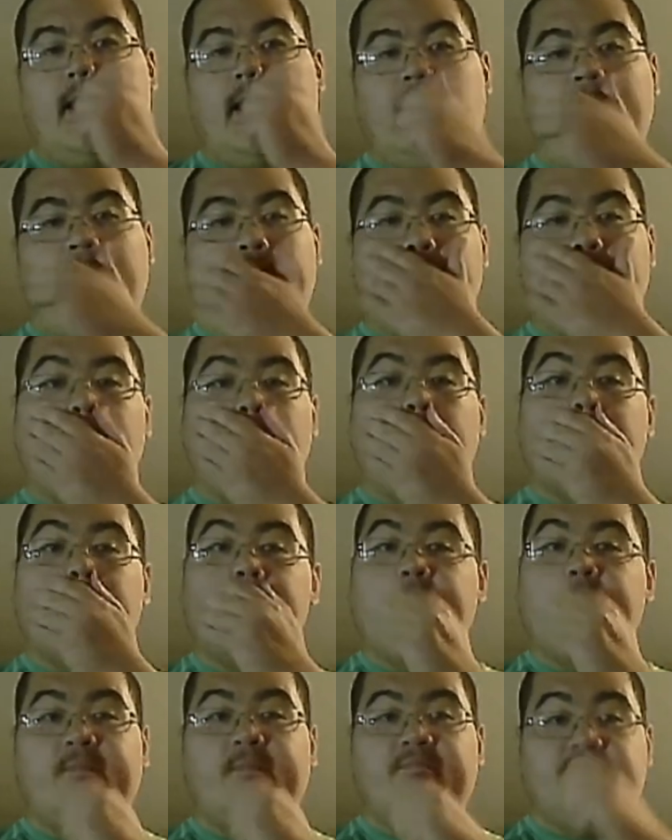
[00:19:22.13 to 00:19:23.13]
Um,
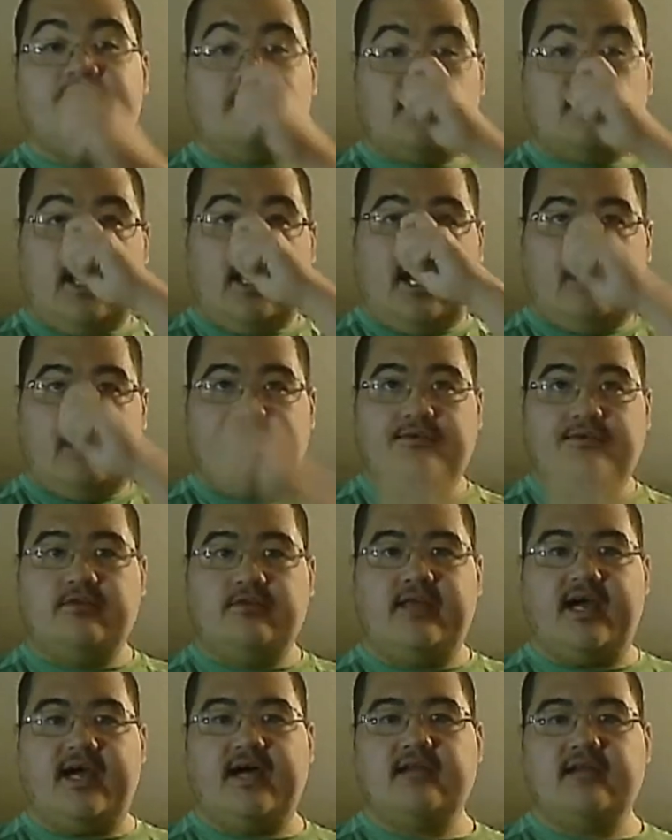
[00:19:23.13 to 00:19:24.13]
after
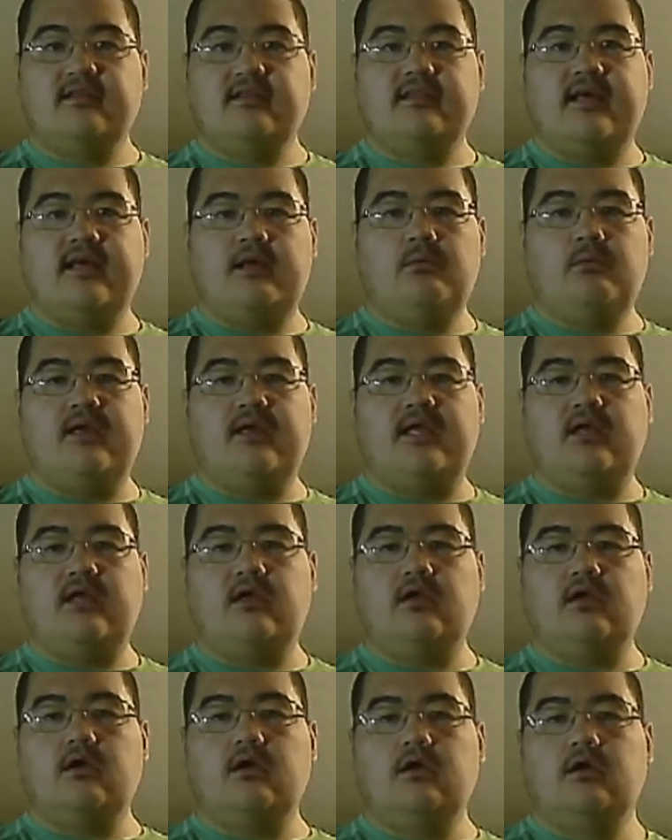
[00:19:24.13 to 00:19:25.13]
that, then
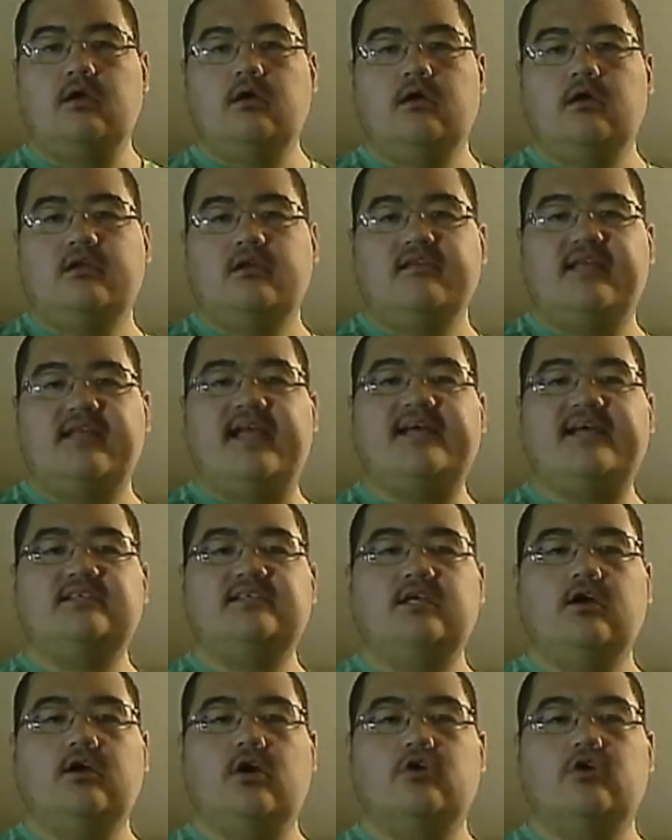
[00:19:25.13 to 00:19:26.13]
we the
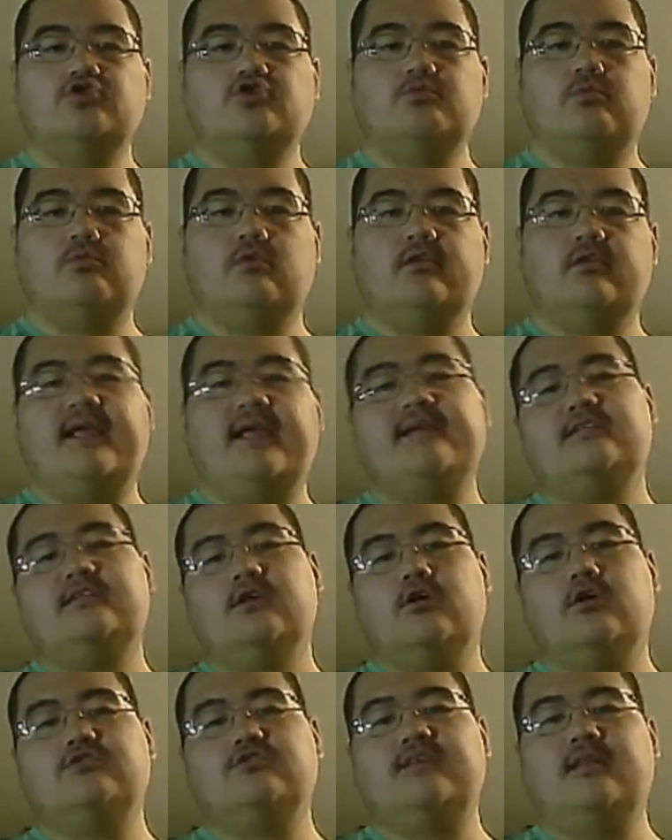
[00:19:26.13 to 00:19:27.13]
anti cars the anti
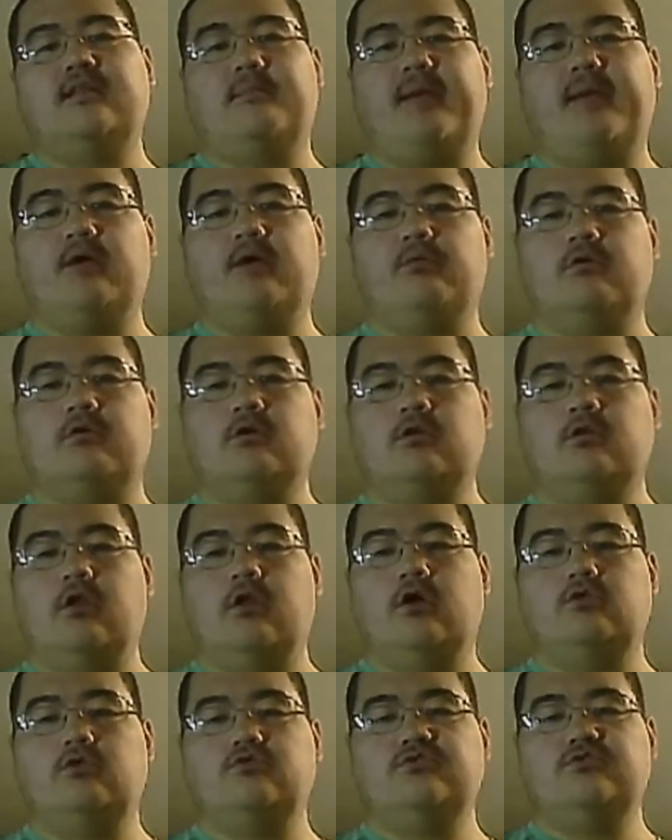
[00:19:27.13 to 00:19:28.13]
cars in the back were
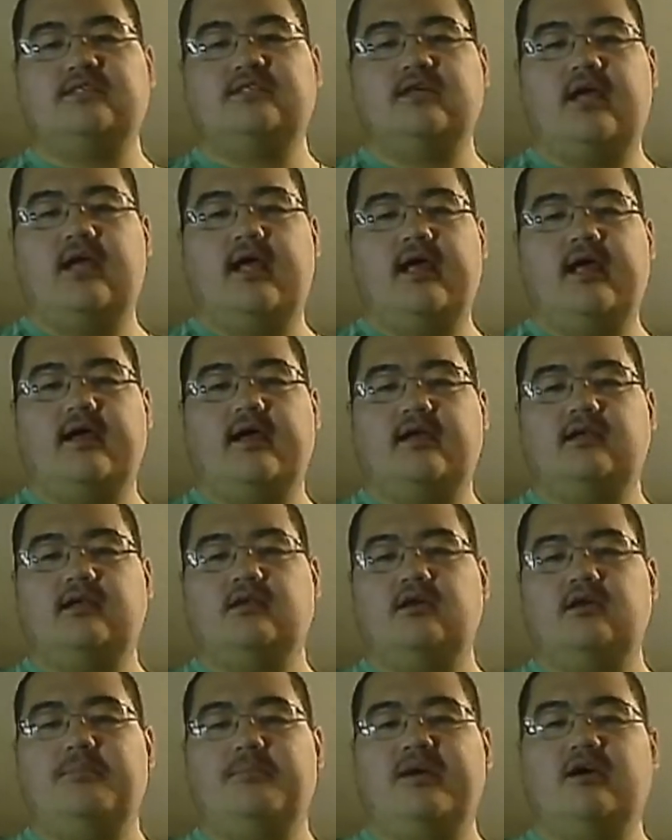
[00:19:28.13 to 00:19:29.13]
closed,
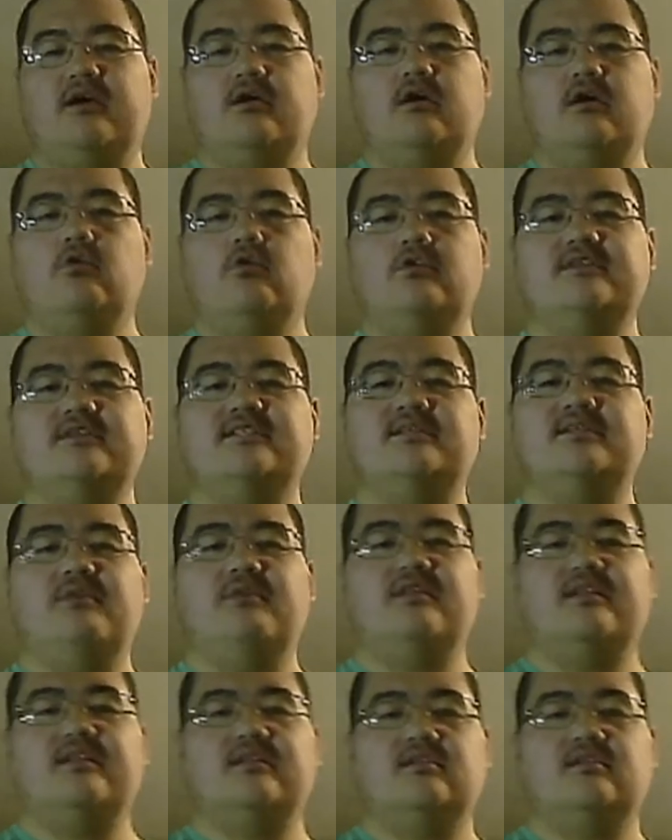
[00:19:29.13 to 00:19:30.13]
and according to
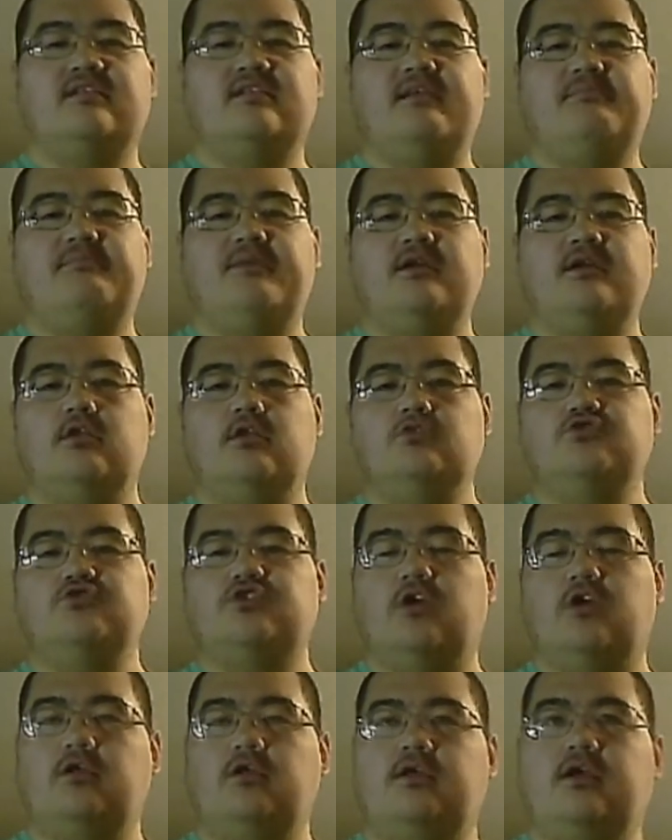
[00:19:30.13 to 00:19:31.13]
someone, they've been
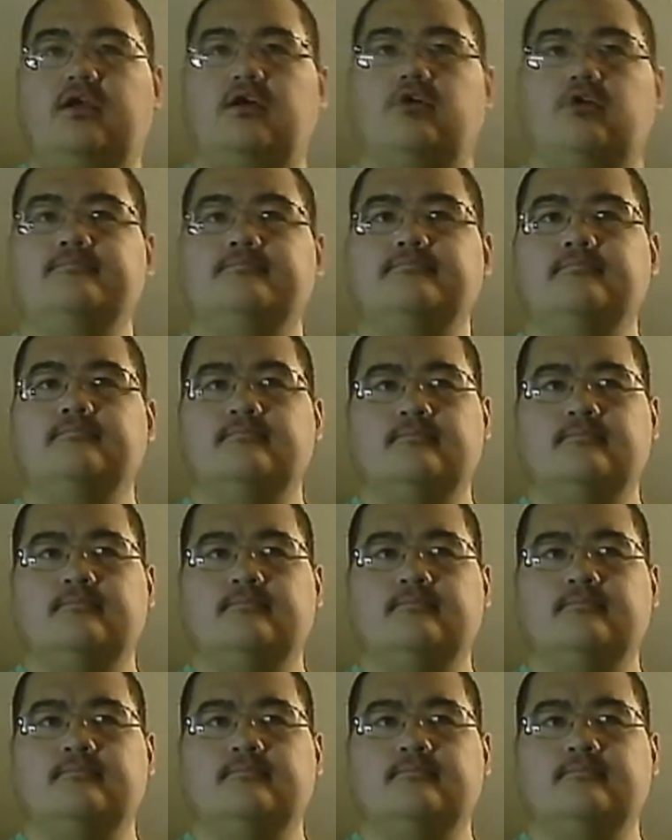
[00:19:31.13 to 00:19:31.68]
closed all year.